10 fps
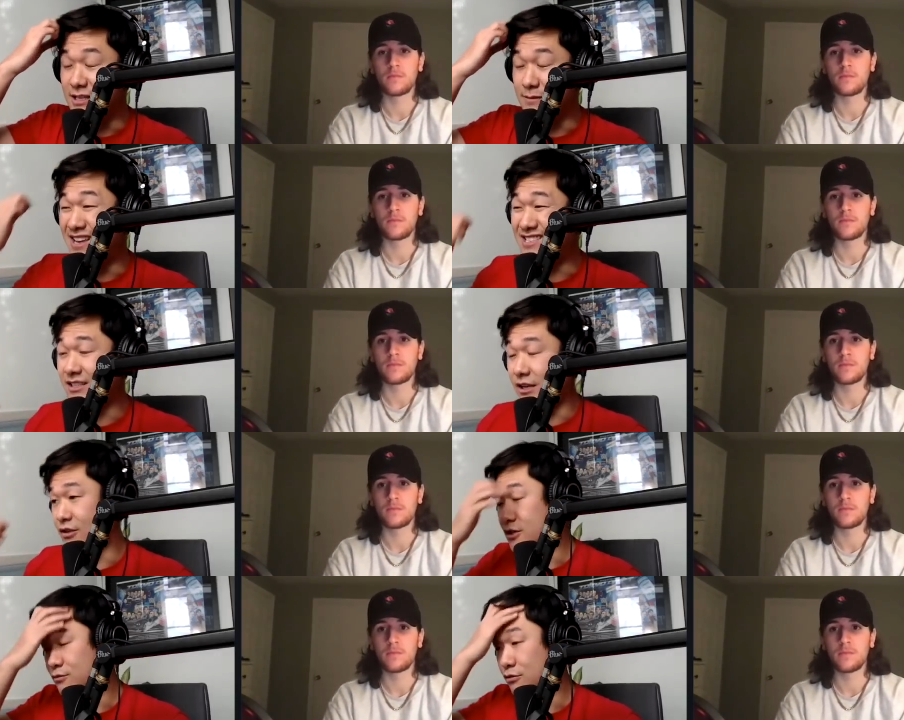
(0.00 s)
Speaker 1: basically
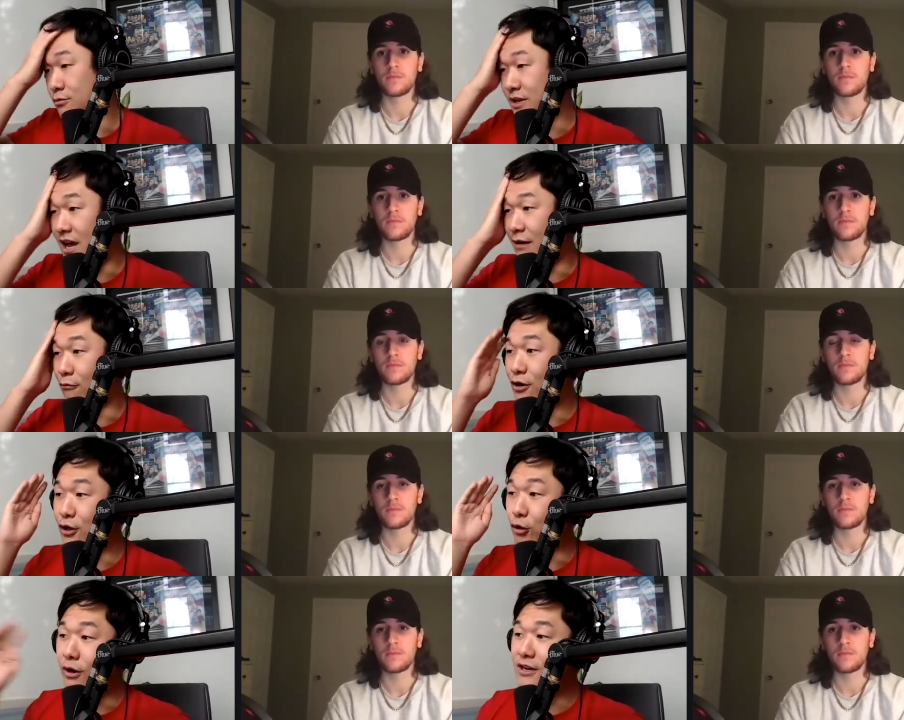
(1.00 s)
untouchable. But yeah, one of
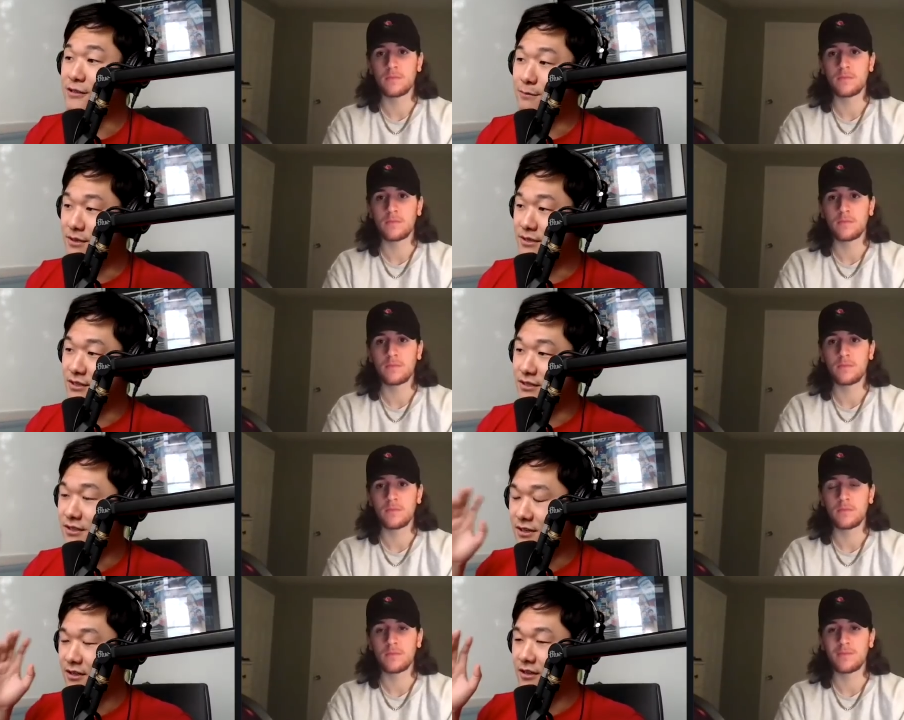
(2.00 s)
the greatest misses
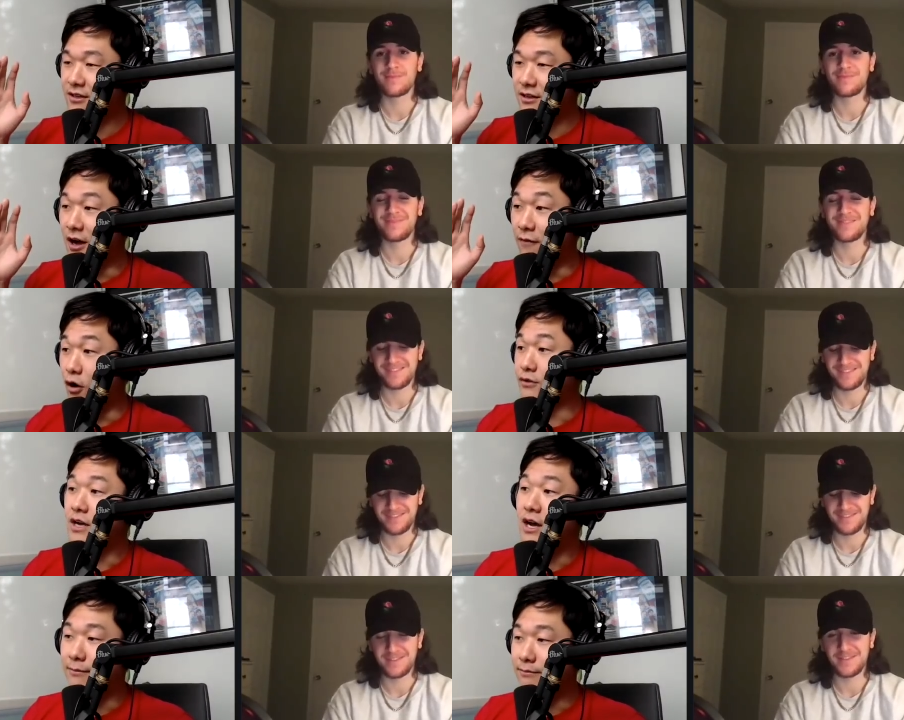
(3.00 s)
of all
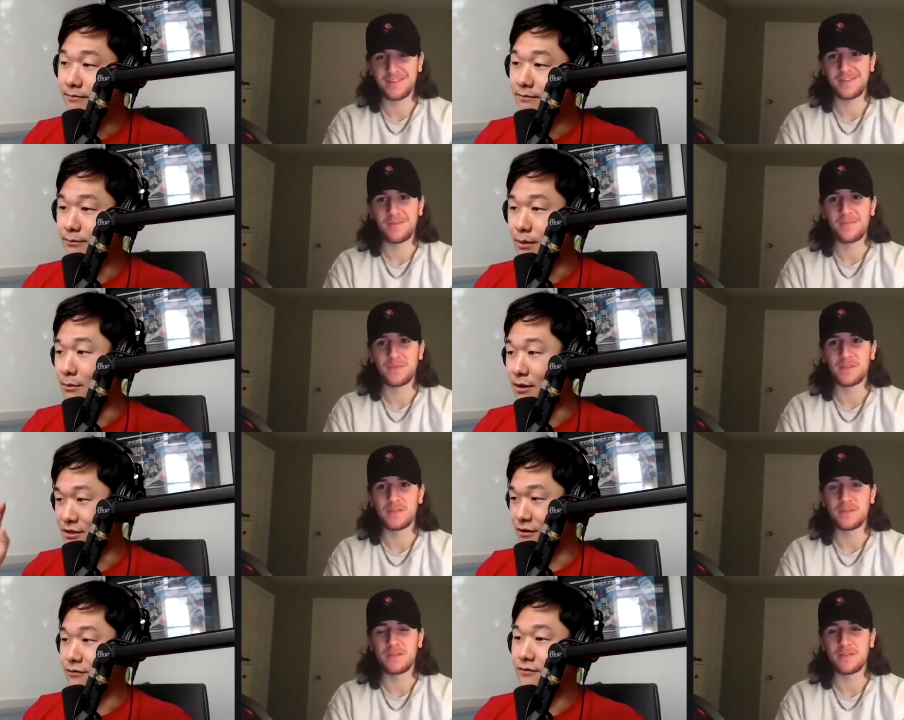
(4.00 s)
time by
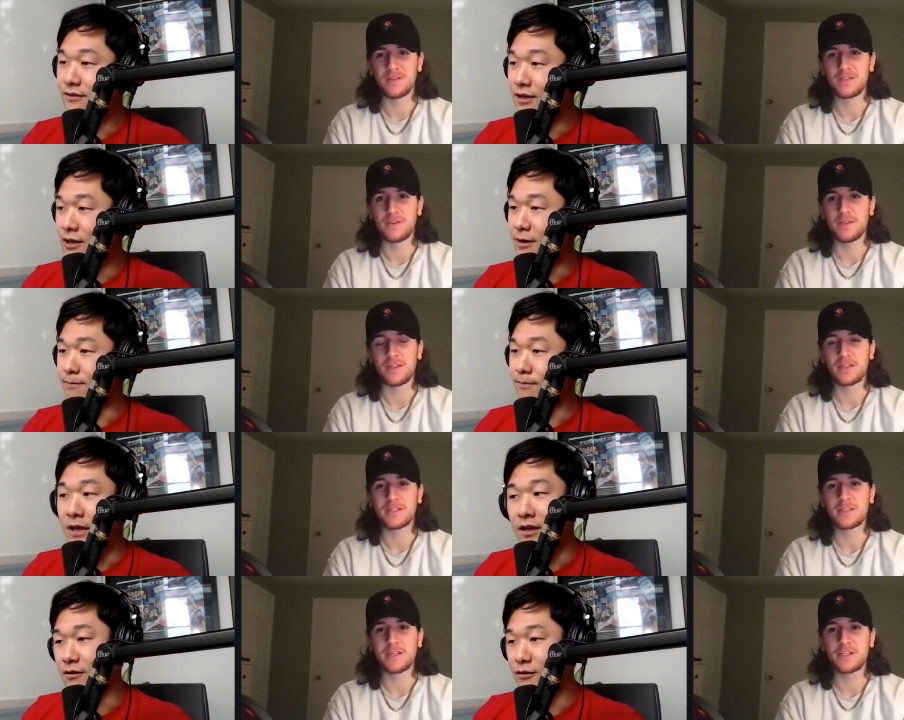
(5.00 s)
myself. Um, do you um, think this
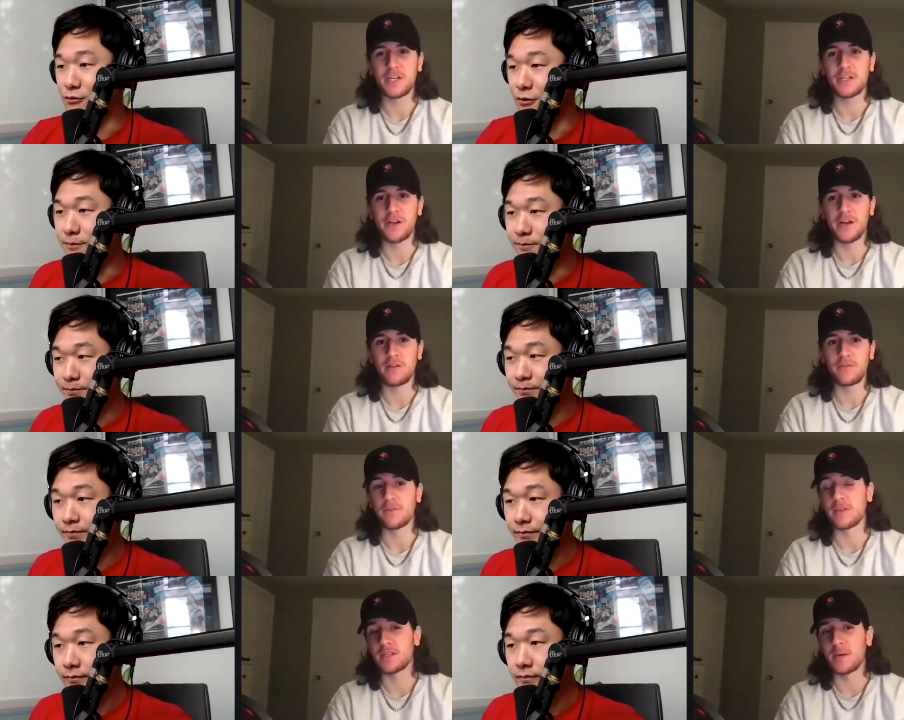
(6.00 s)
and, is going to
Speaker 2: change your outlook
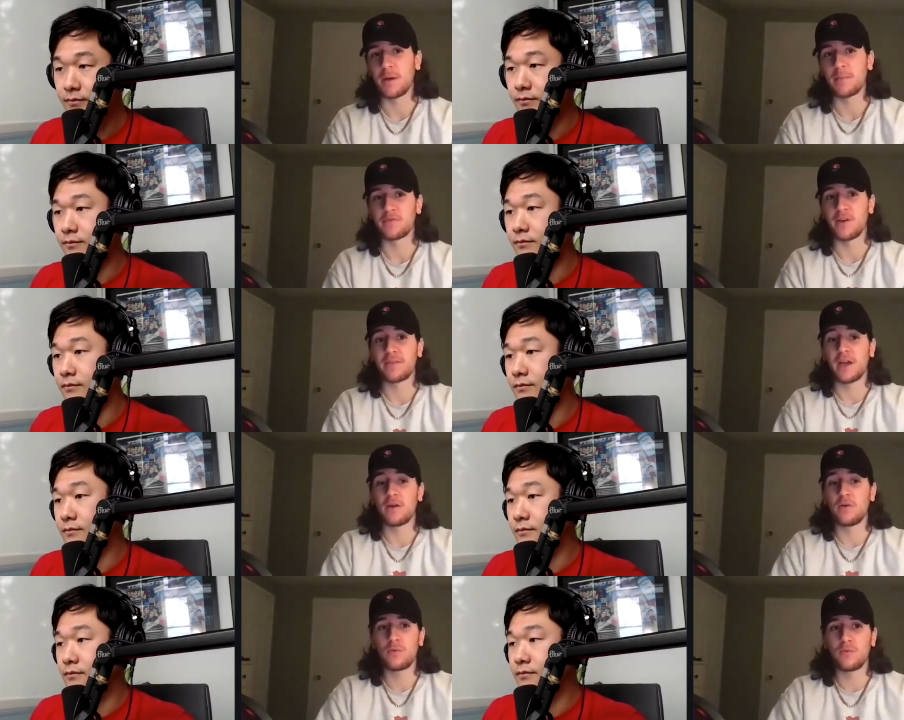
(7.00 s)
for this upcoming draft? I
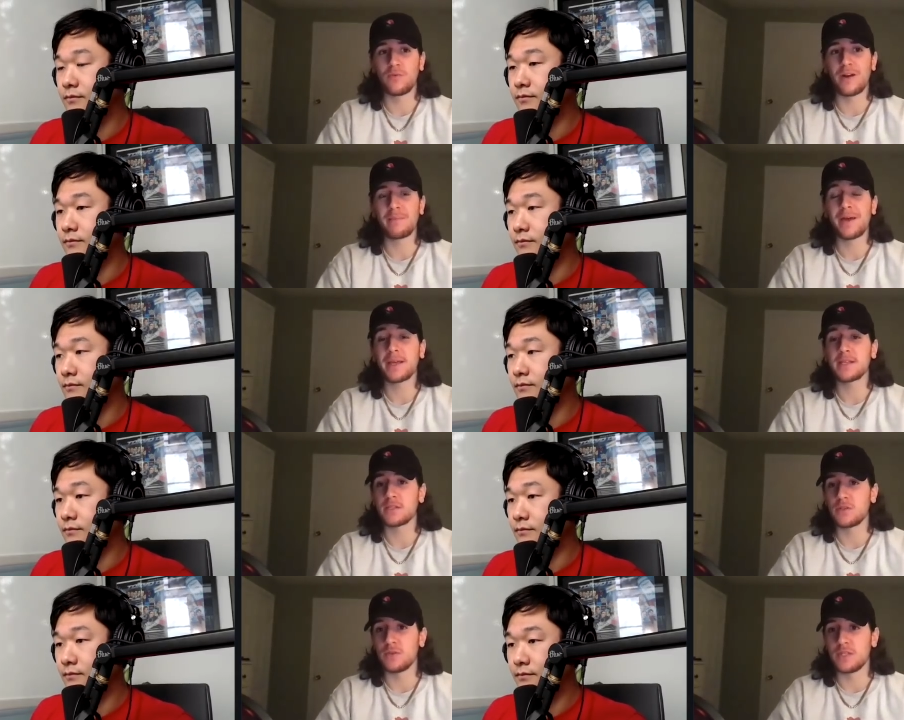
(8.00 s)
know running back
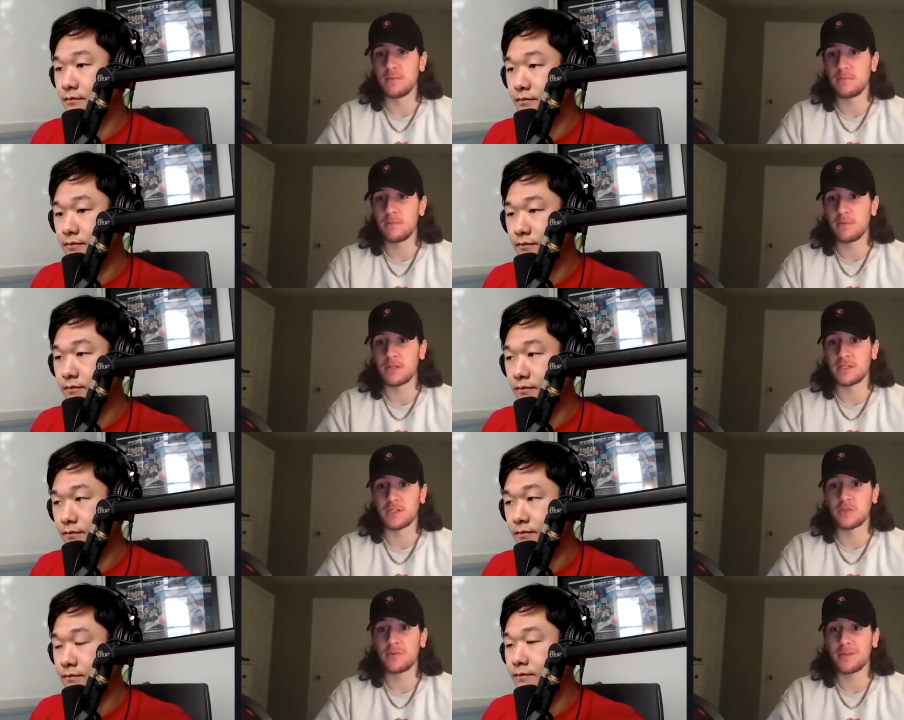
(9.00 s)
isn't too deep, but it's
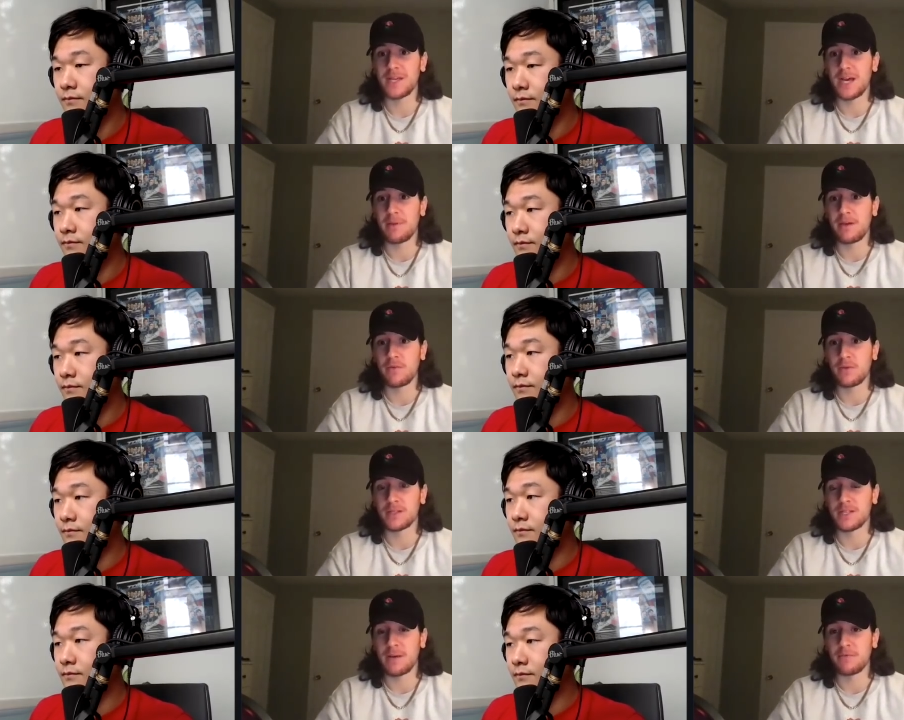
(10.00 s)
extremely top heavy with
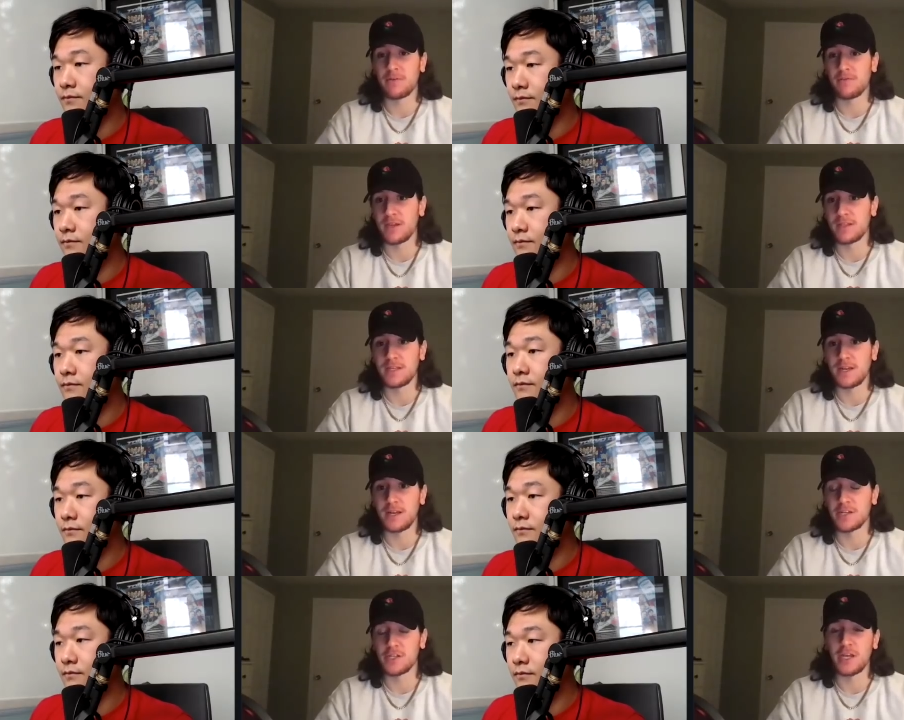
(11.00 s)
the top three of ETN, Najee